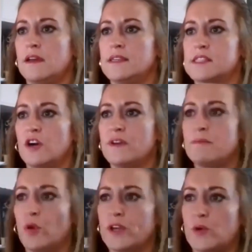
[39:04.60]

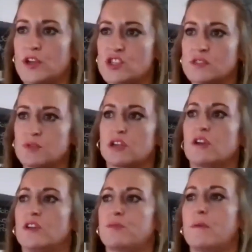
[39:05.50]
Self-employed questions, which a
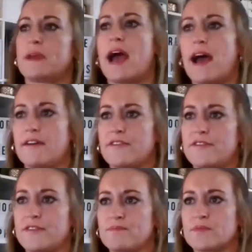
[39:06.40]
lot of you probably have.
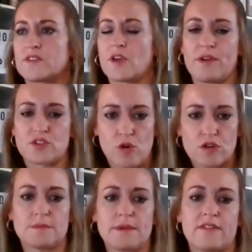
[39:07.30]
So we
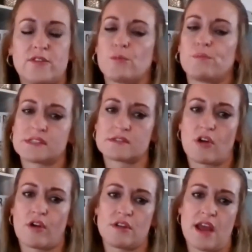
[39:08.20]
talked about if you're a business
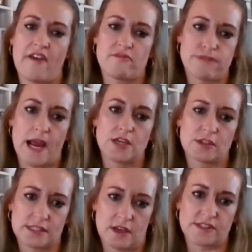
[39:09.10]
owner, you haven't paid
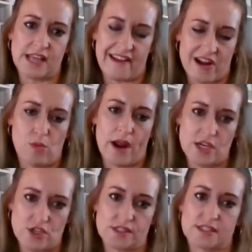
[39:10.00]
yourself salary and
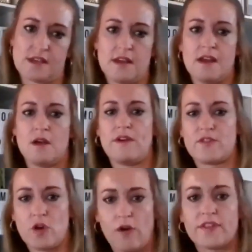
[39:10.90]
wages.
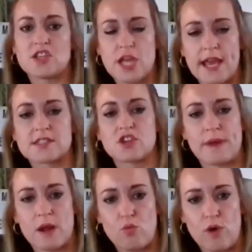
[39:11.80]
We've got the chance to
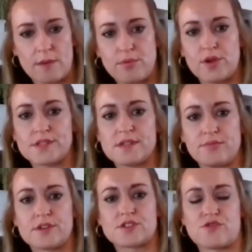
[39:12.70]
nominate one person
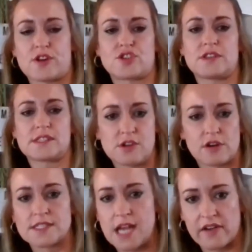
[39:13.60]
per structure that's not
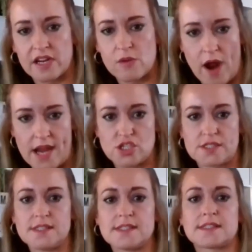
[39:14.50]
on salary and
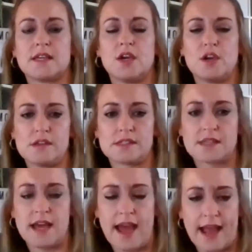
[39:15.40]
wages, who's
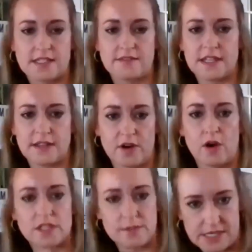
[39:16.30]
actively
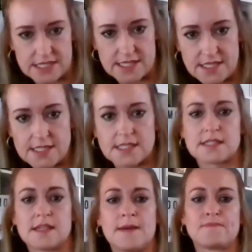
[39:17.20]
involved in the business,